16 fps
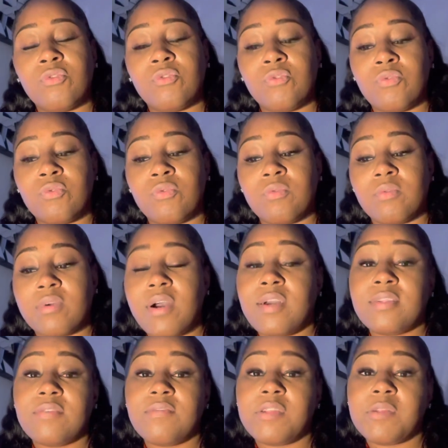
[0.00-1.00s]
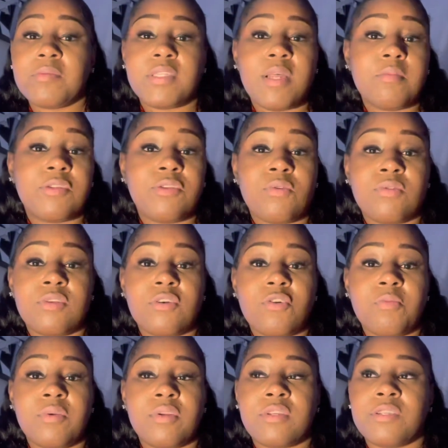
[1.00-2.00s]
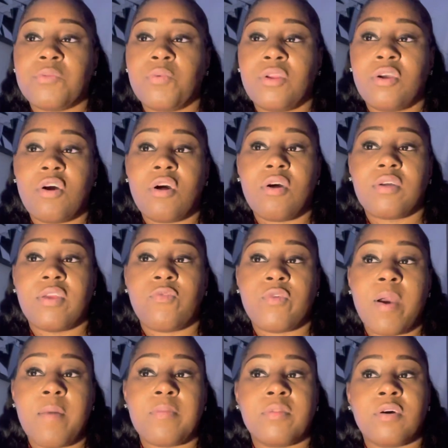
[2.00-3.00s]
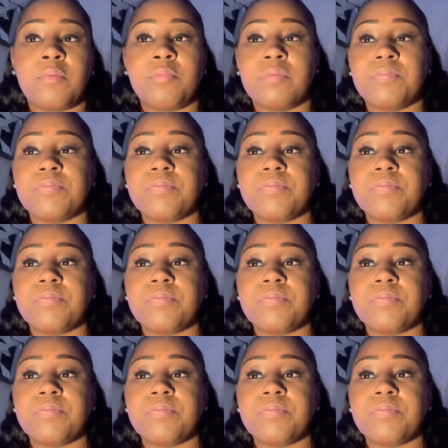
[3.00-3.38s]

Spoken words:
who kind of sometimes don't know, because we all get wrapped up